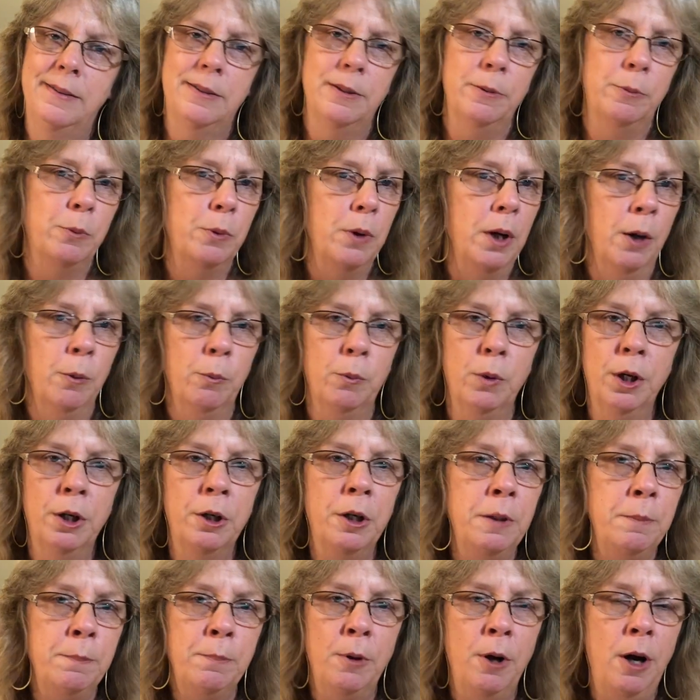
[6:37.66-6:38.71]
a
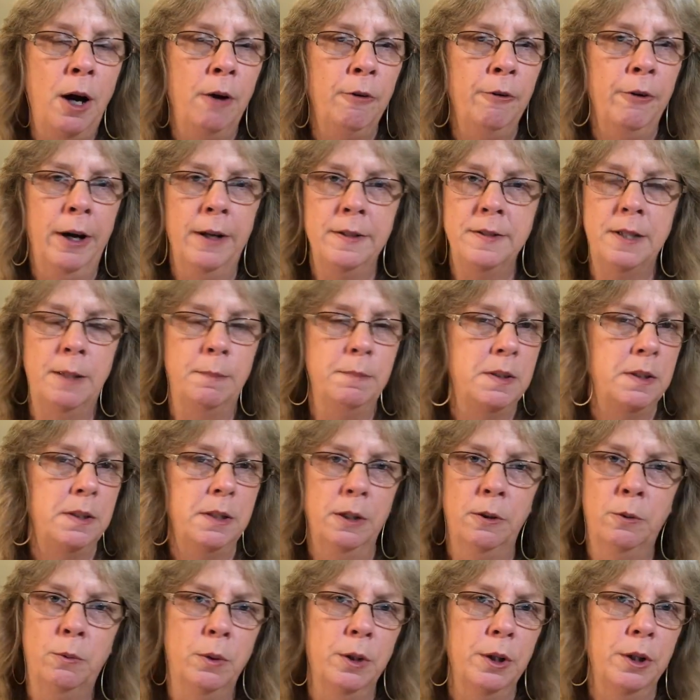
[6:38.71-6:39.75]
work in progress. I'm
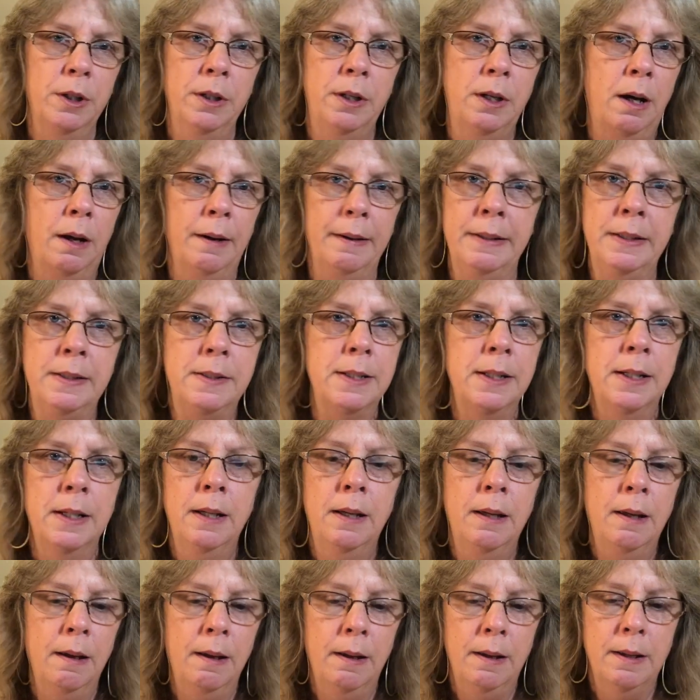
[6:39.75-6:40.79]
still working on it.
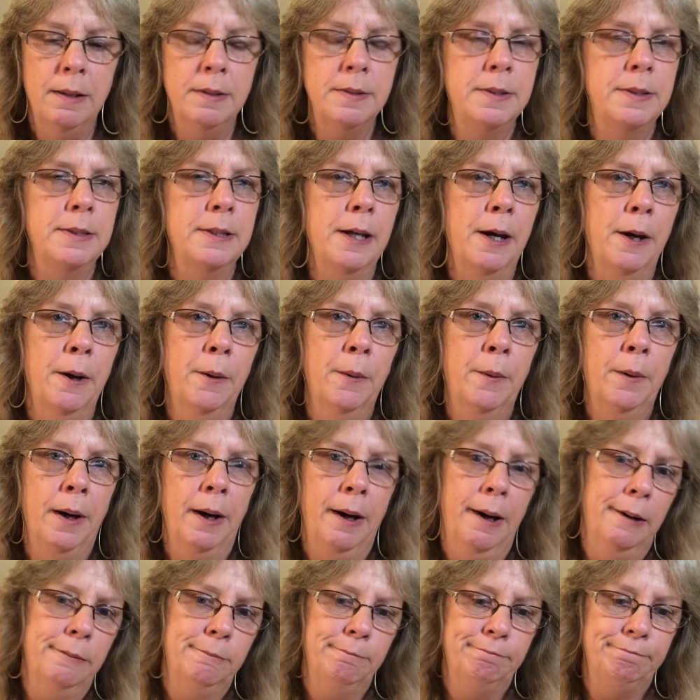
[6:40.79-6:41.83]

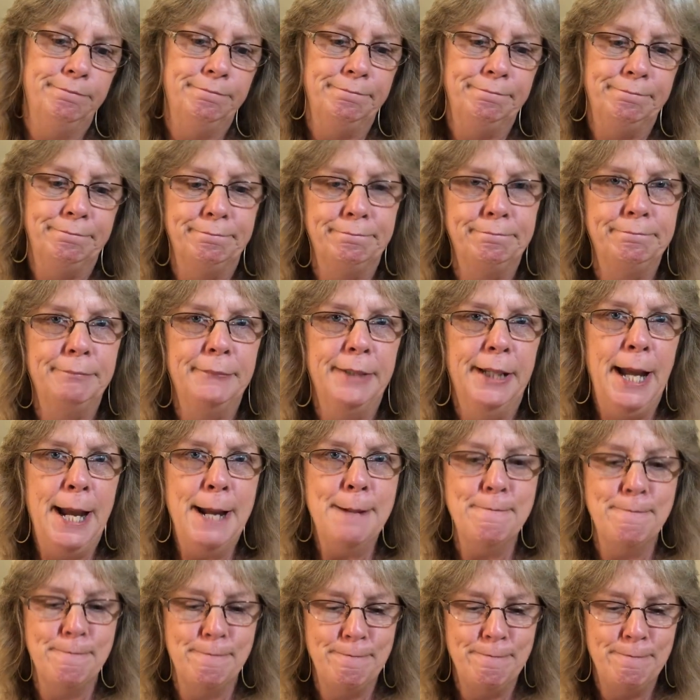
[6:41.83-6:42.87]
So,
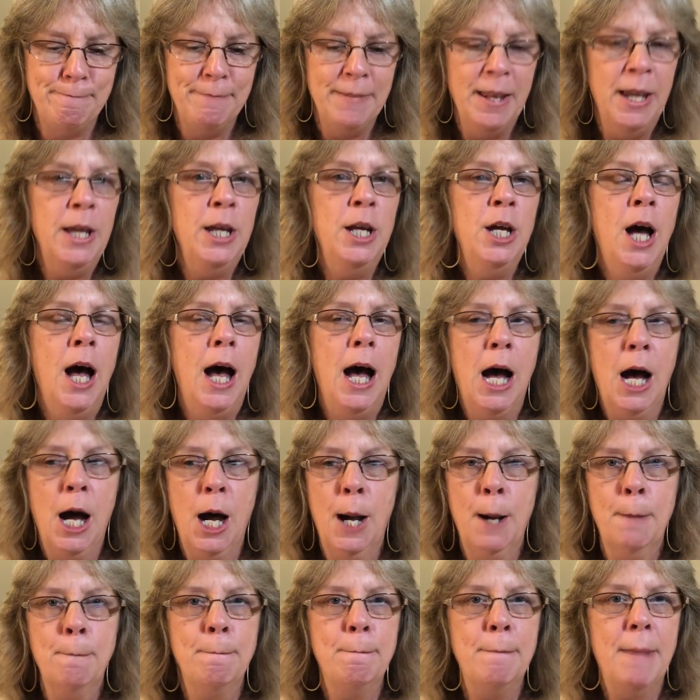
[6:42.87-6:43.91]
okay.
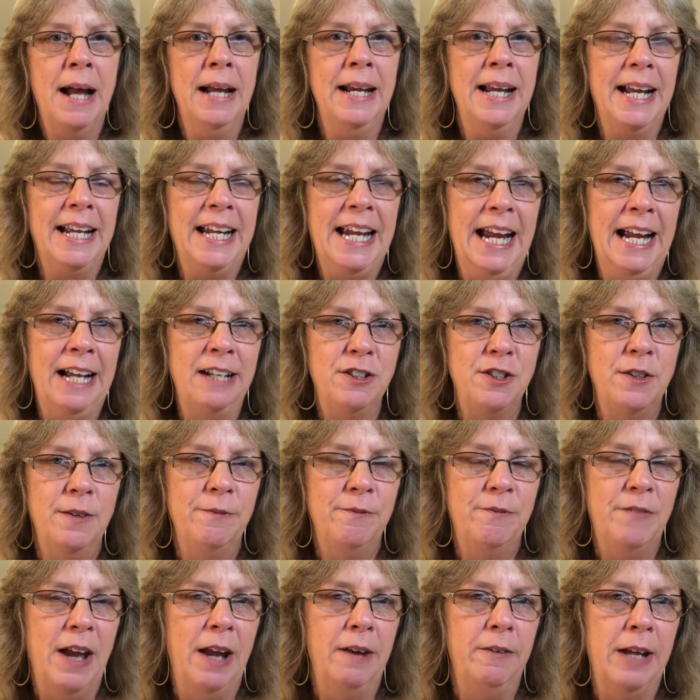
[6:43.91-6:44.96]
And I
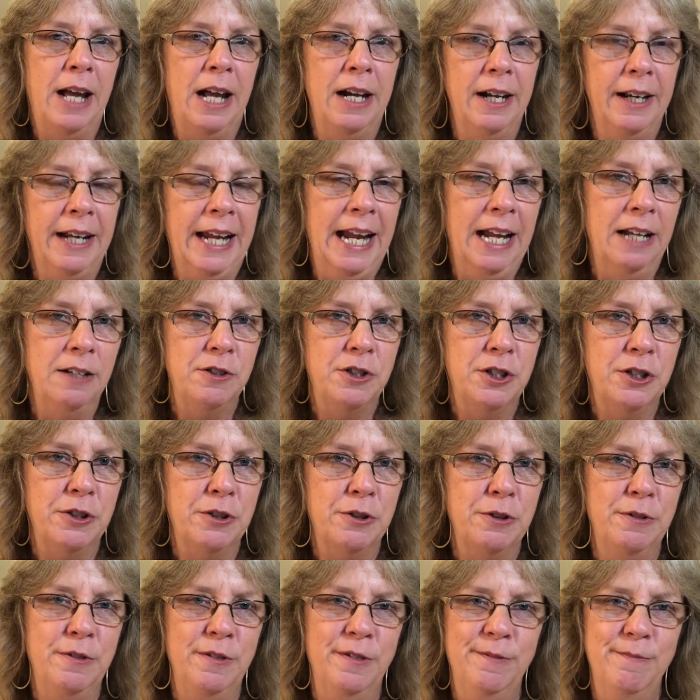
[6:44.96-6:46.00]
found out I can't
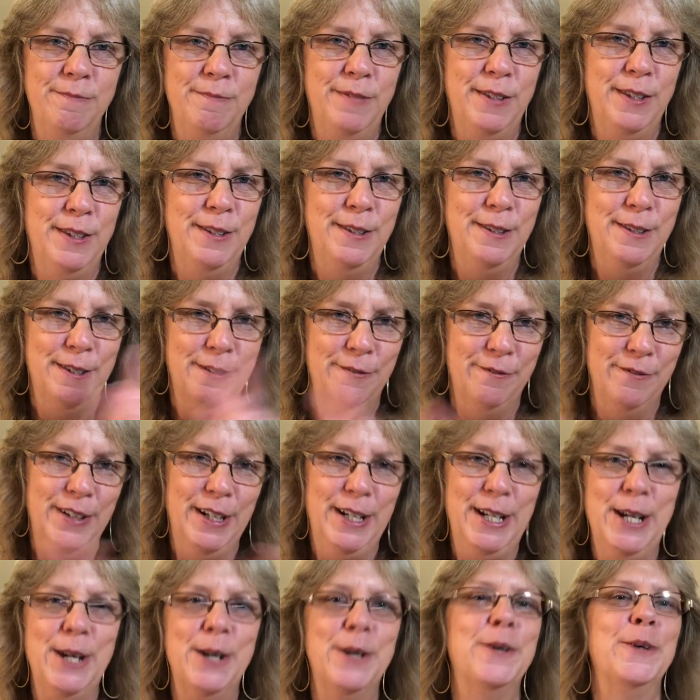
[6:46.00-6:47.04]
turn the
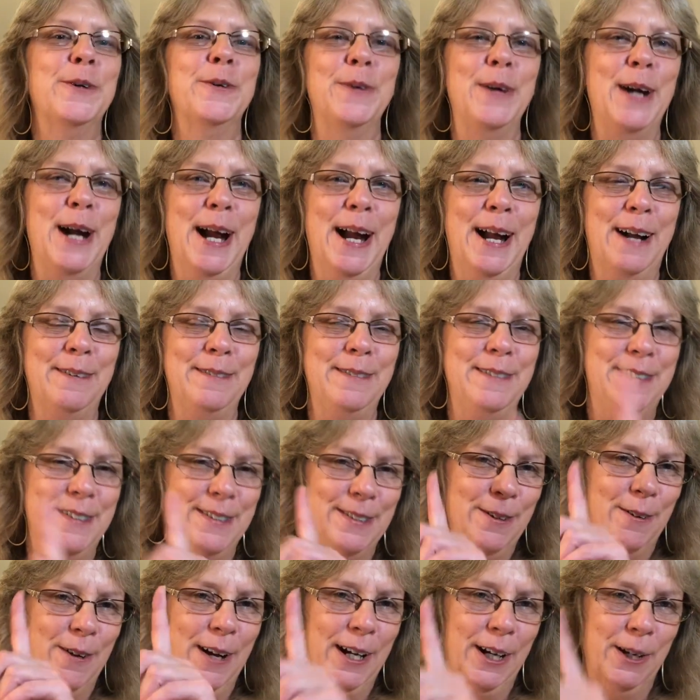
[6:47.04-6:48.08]
video around
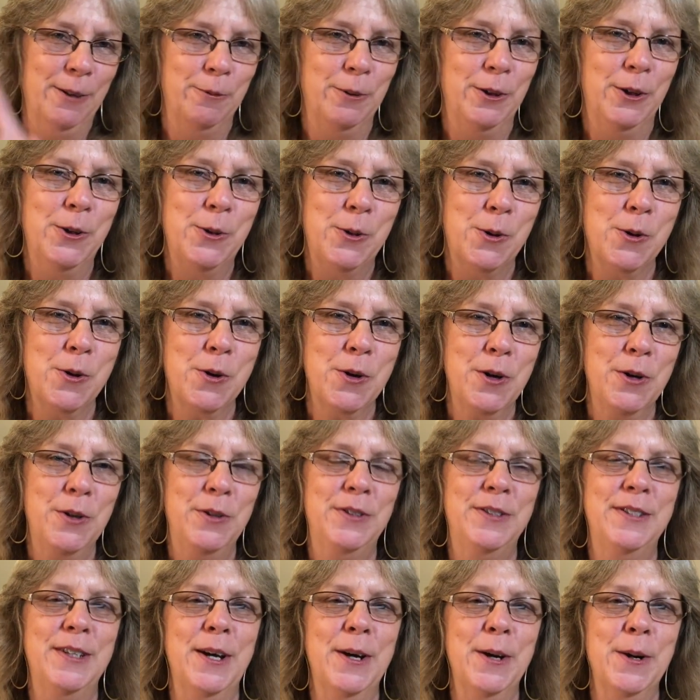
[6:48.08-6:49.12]
so I can record.
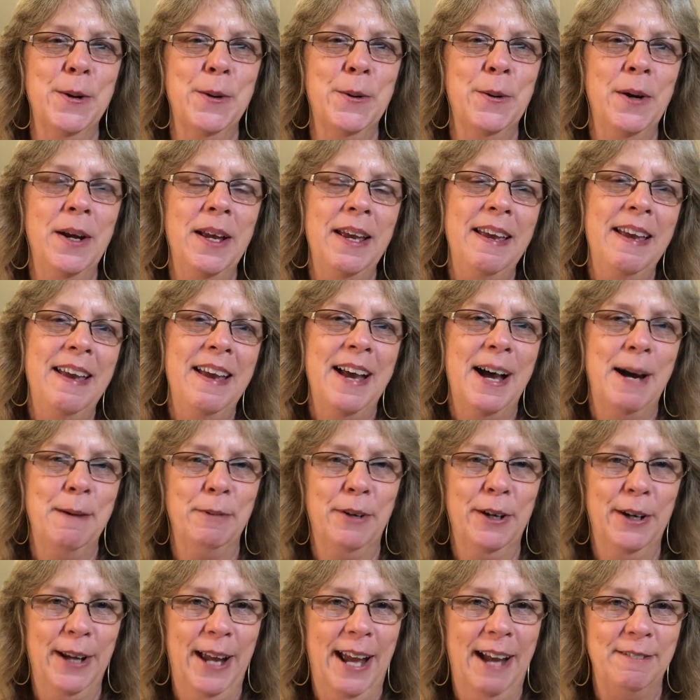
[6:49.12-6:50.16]
So I'm
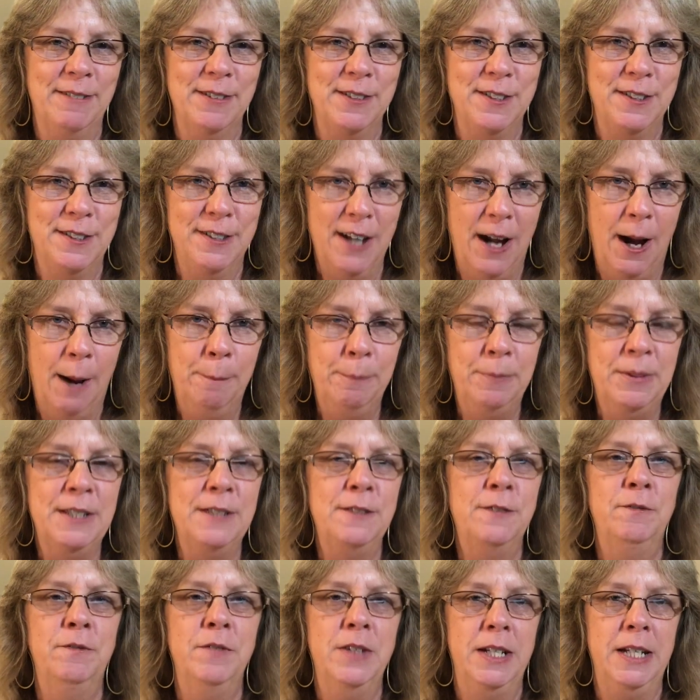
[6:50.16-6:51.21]
going to have to stop
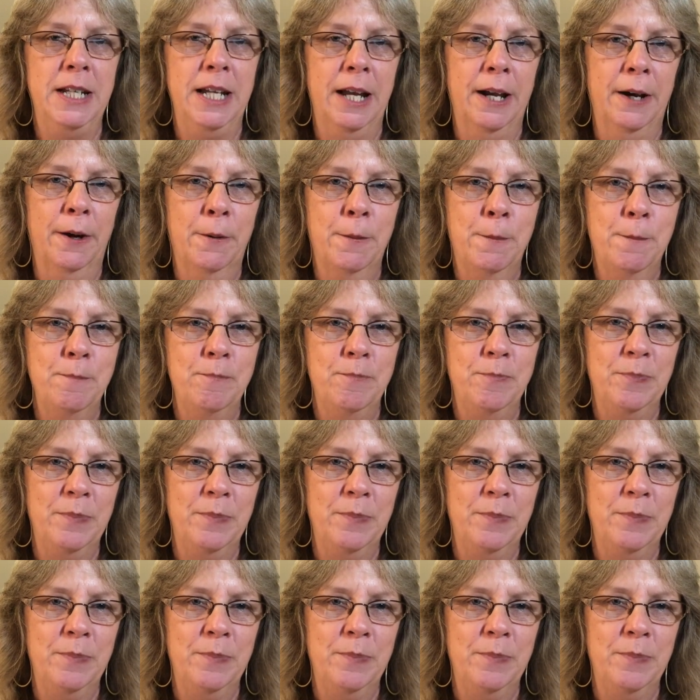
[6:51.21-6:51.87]
this video